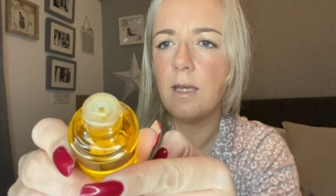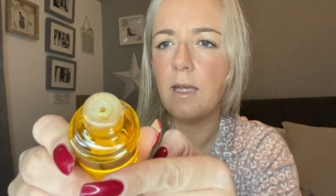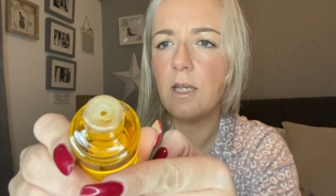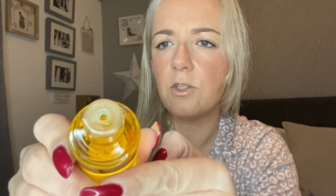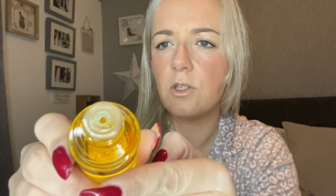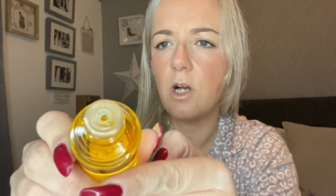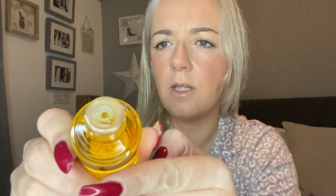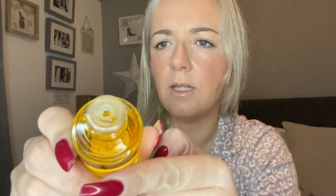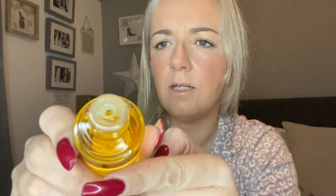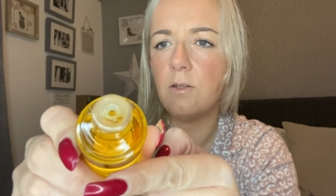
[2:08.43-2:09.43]
it's got
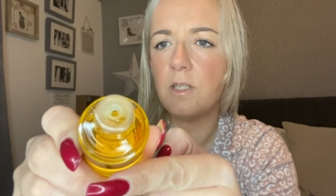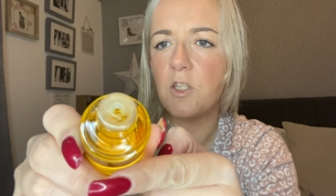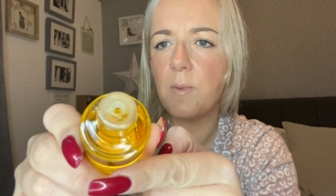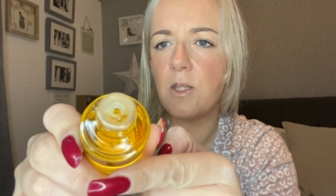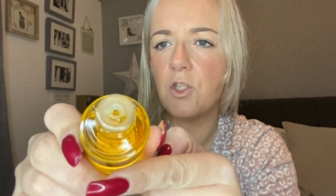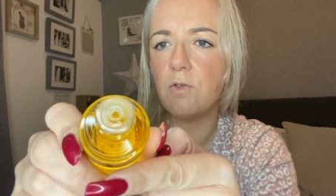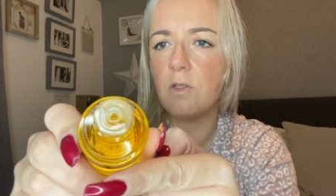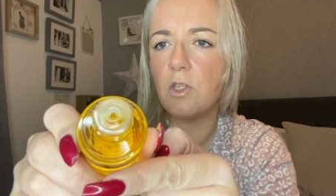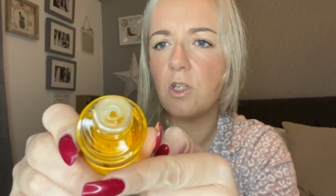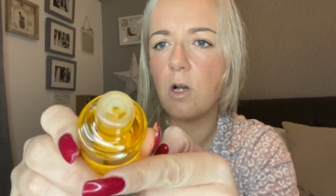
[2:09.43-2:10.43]
the little dispenser at
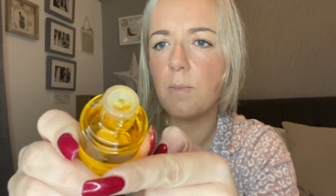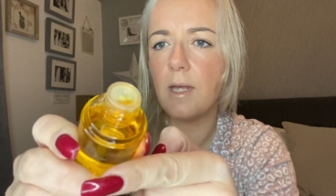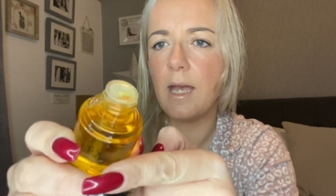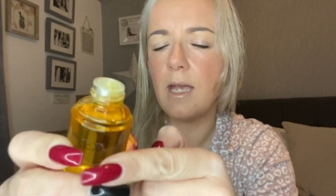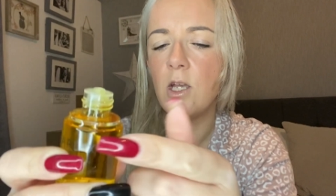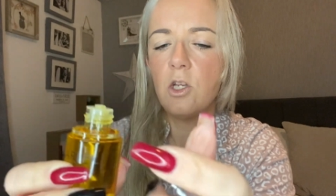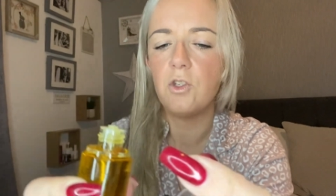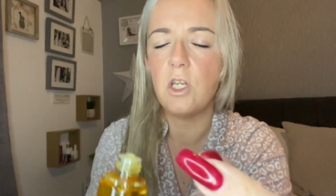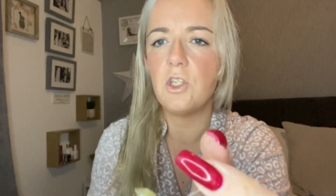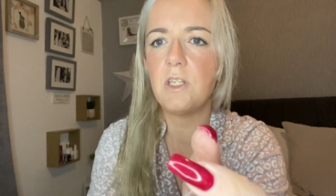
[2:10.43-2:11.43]
the top there,
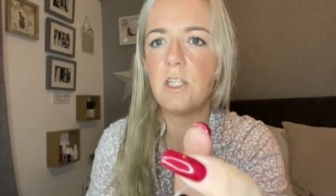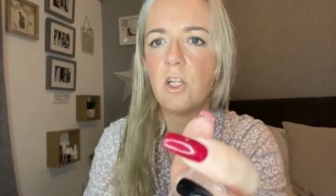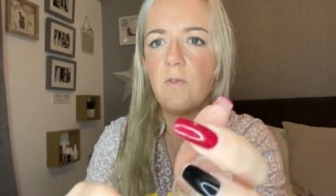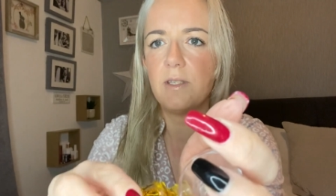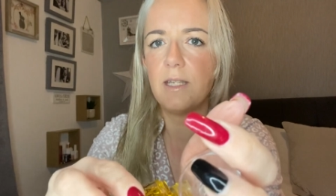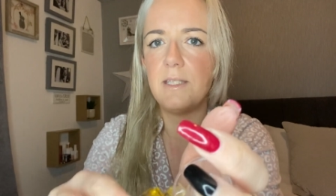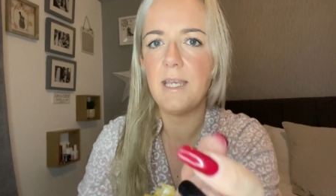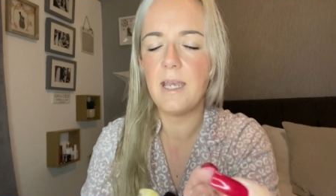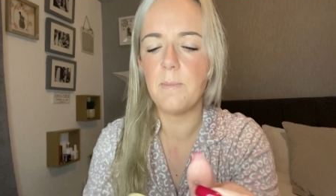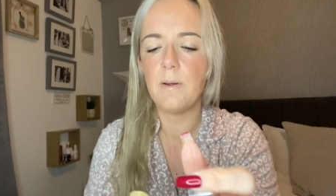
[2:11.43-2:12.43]
so you just need to obviously
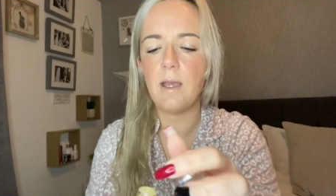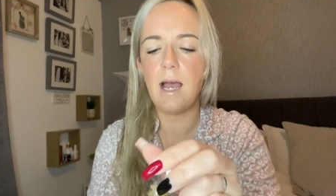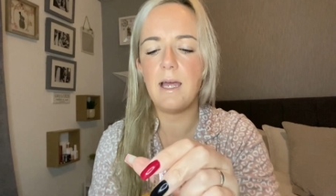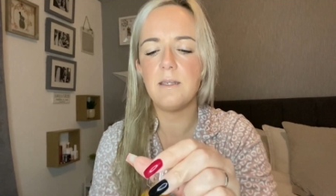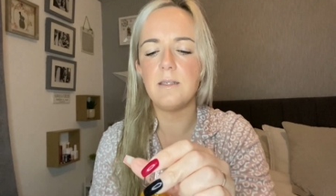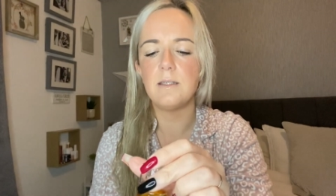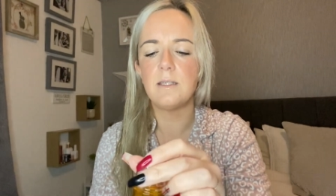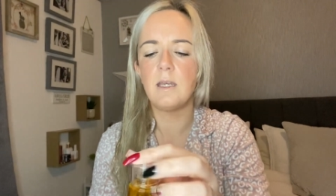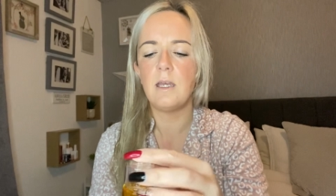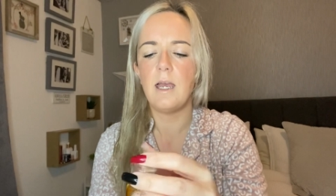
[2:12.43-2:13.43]
tip and
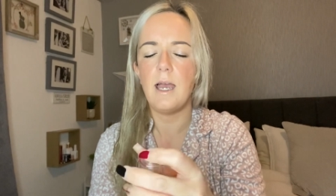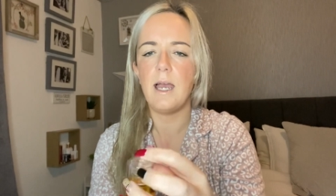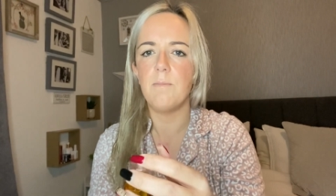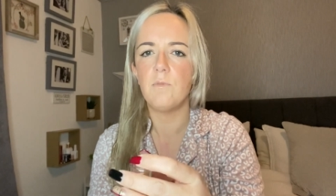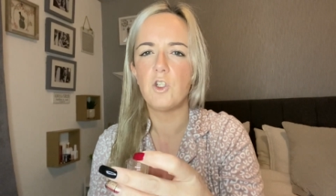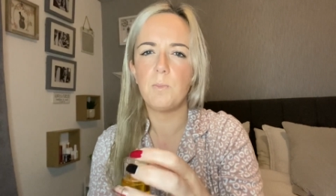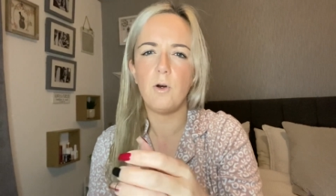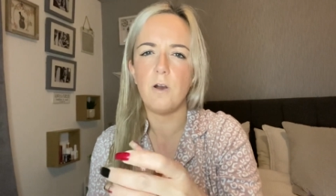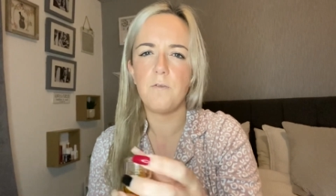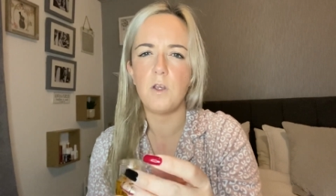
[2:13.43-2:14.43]
just
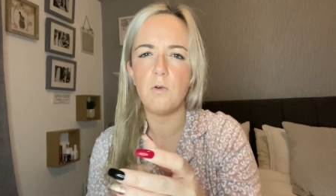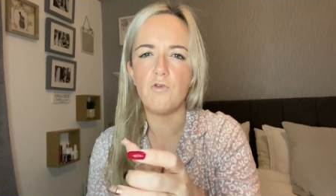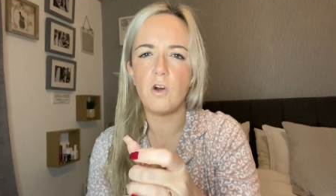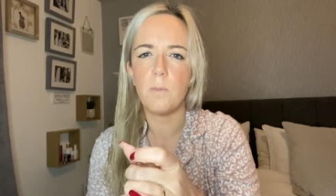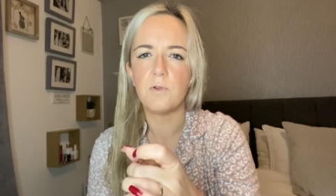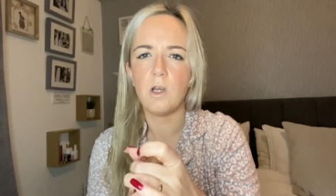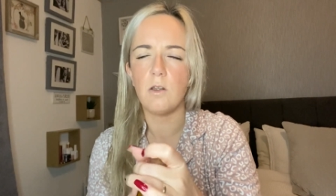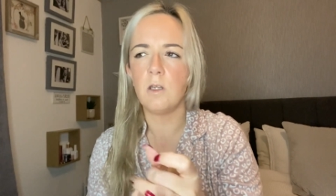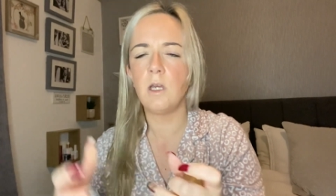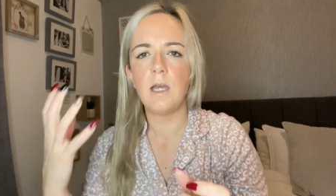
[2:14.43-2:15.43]
put a few drops
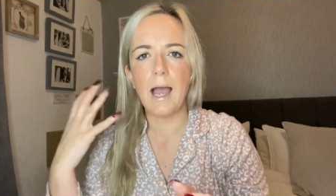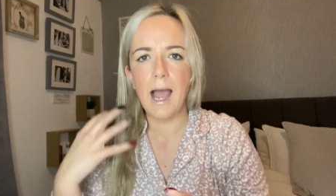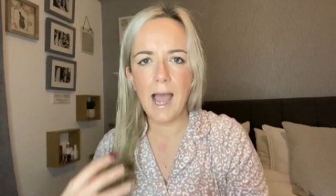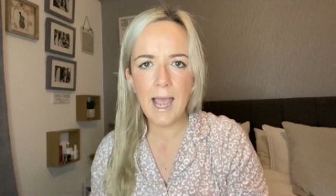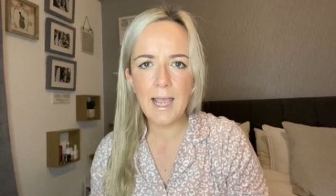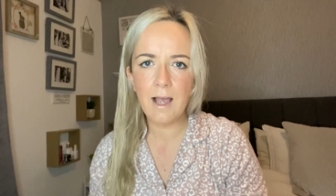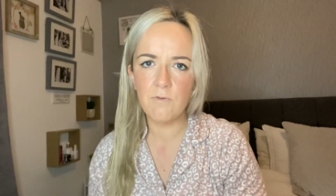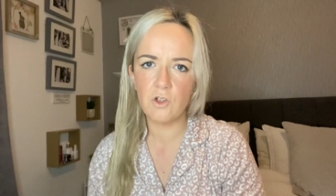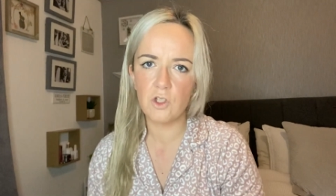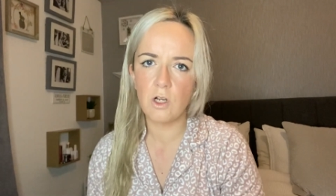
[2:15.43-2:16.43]
on. I
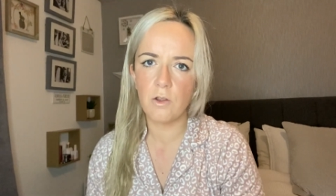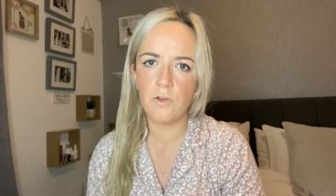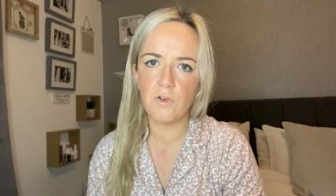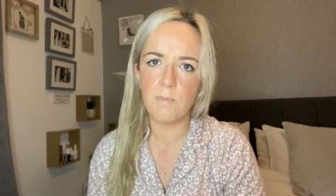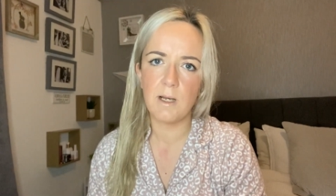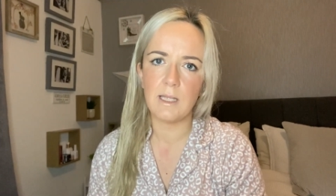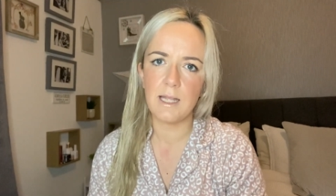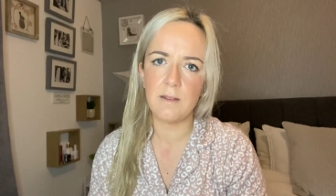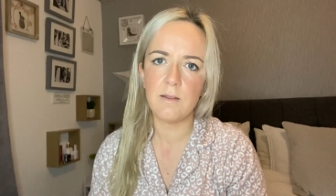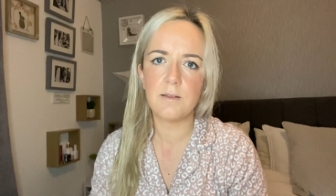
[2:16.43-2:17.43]
have just gone through my
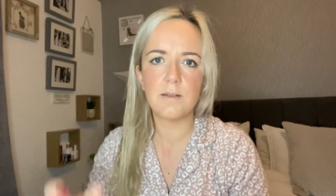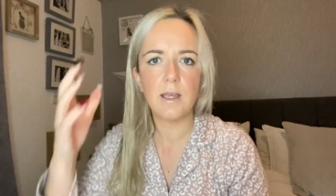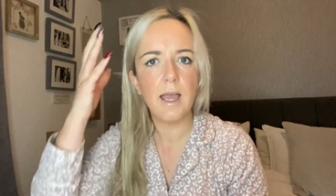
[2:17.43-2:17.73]
lengths,